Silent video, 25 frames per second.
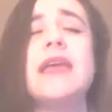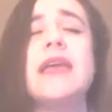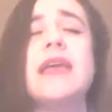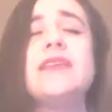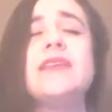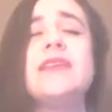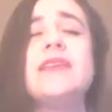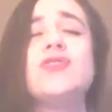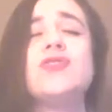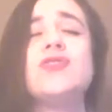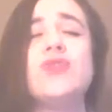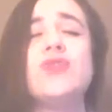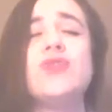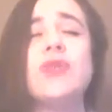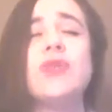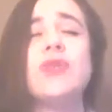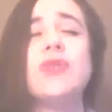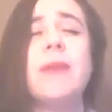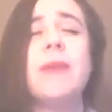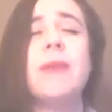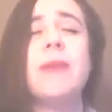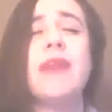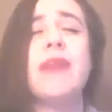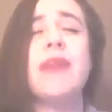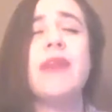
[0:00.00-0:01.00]
It is
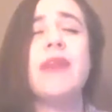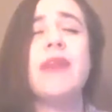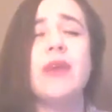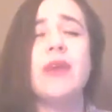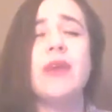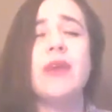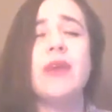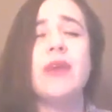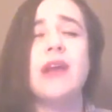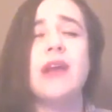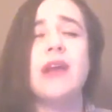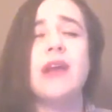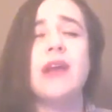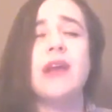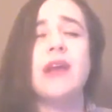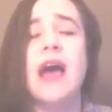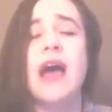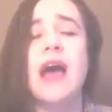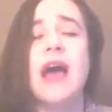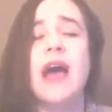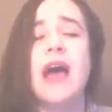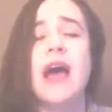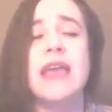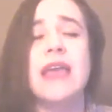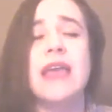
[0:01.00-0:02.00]
truly by the grace of
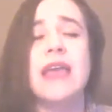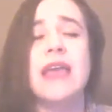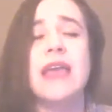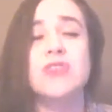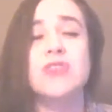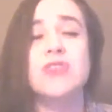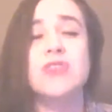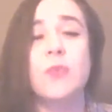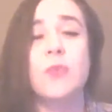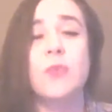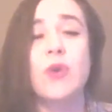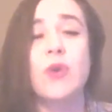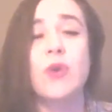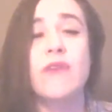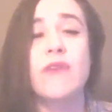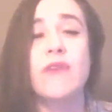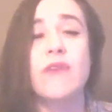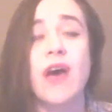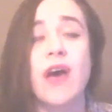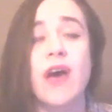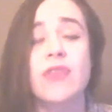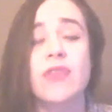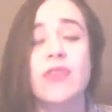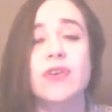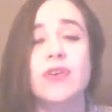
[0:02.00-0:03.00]
God and the support
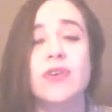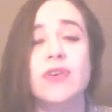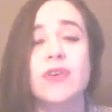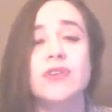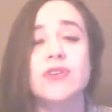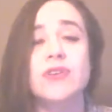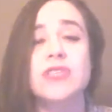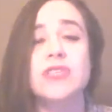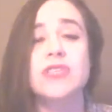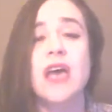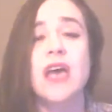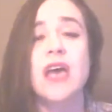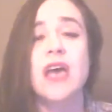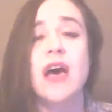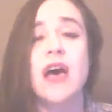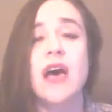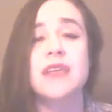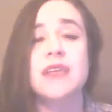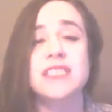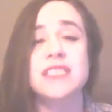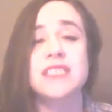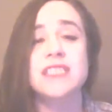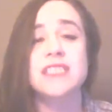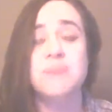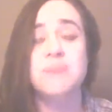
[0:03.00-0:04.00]
of others,
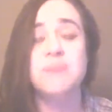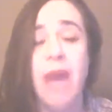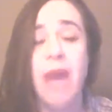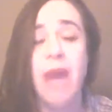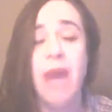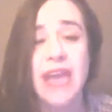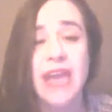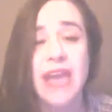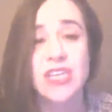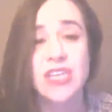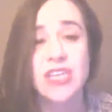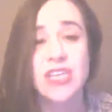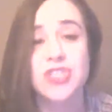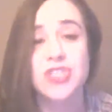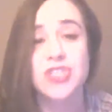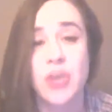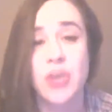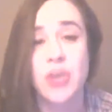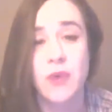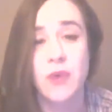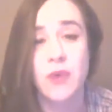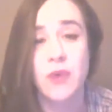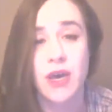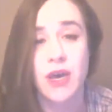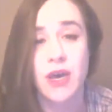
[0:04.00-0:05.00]
despite
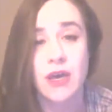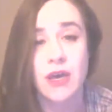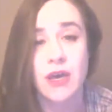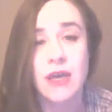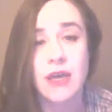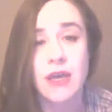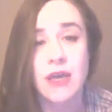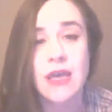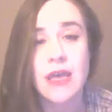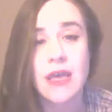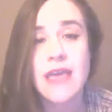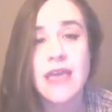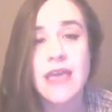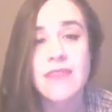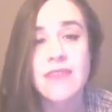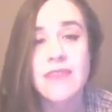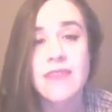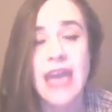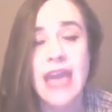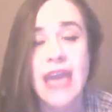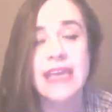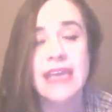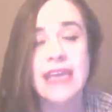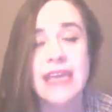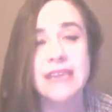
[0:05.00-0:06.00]
Jonah,
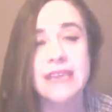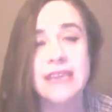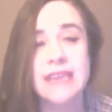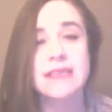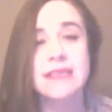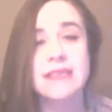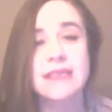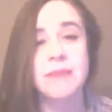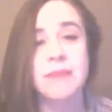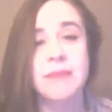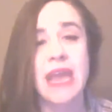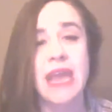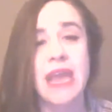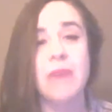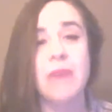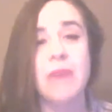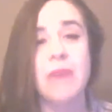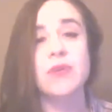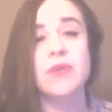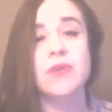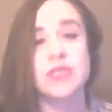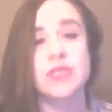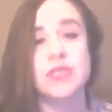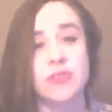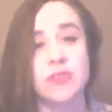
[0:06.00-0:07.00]
that he's been
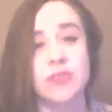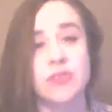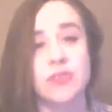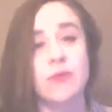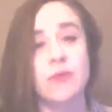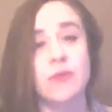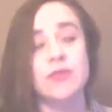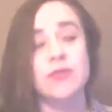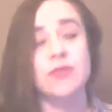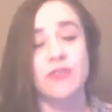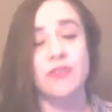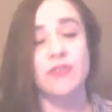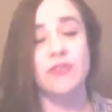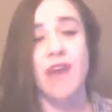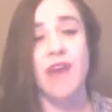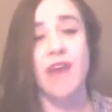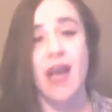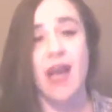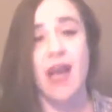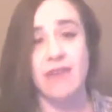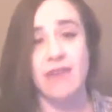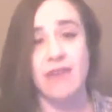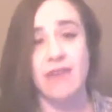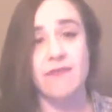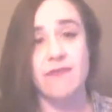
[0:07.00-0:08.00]
able to
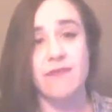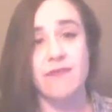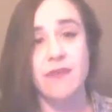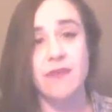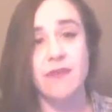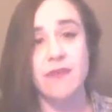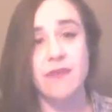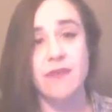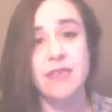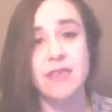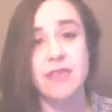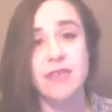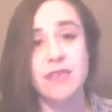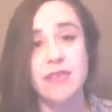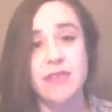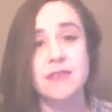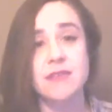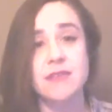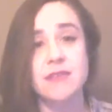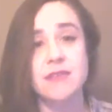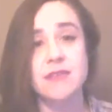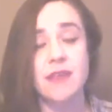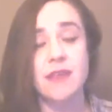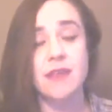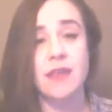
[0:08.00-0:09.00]
survive, is
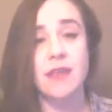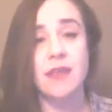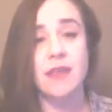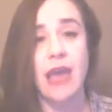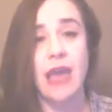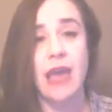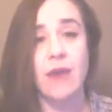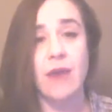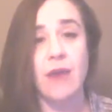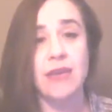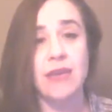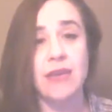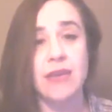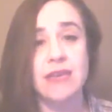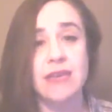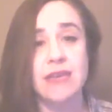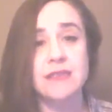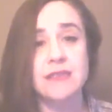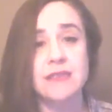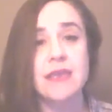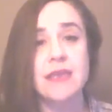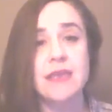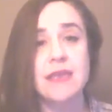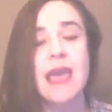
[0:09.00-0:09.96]
how it is.